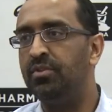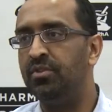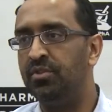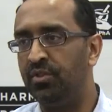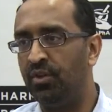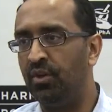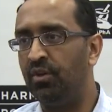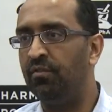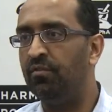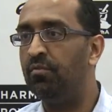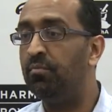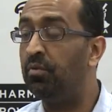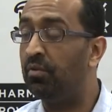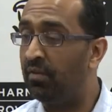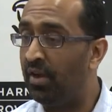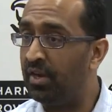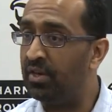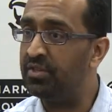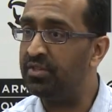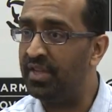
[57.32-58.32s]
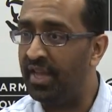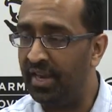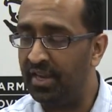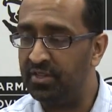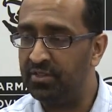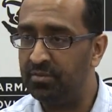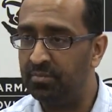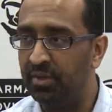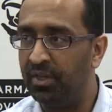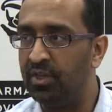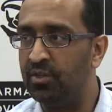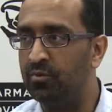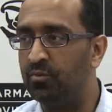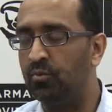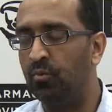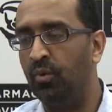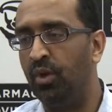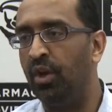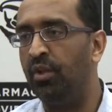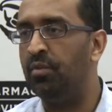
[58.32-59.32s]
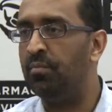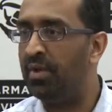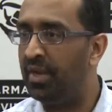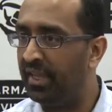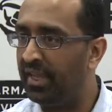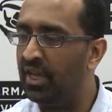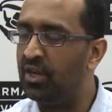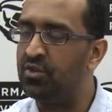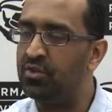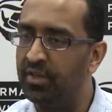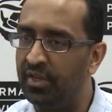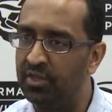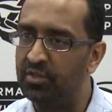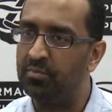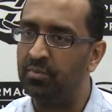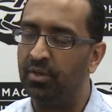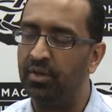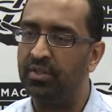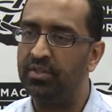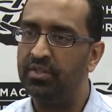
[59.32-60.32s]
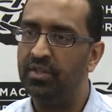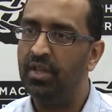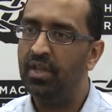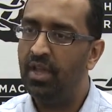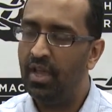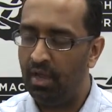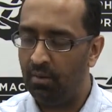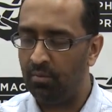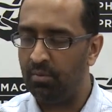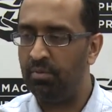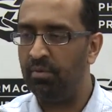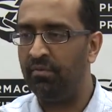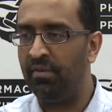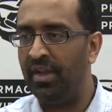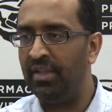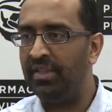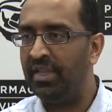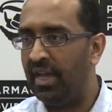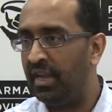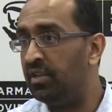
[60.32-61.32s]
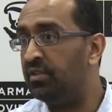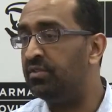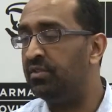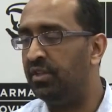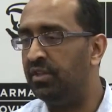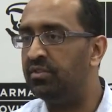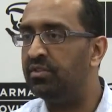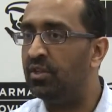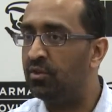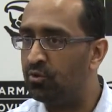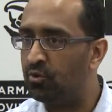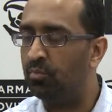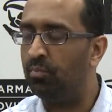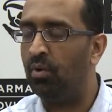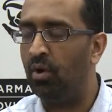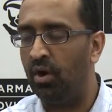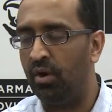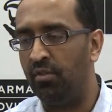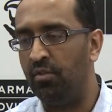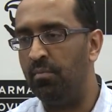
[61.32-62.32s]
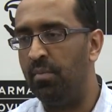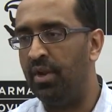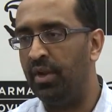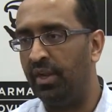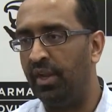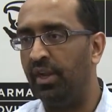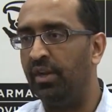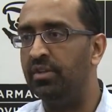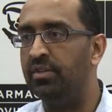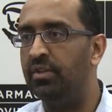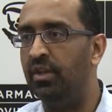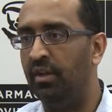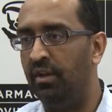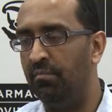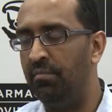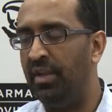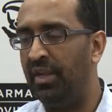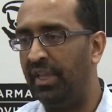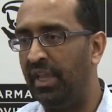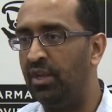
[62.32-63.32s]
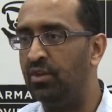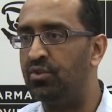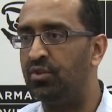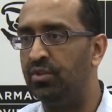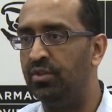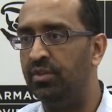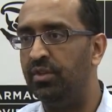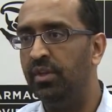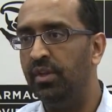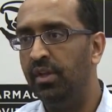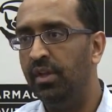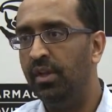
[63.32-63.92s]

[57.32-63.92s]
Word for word: deserve provider status because we are the medication experts, and we provide that as the essential part of the medication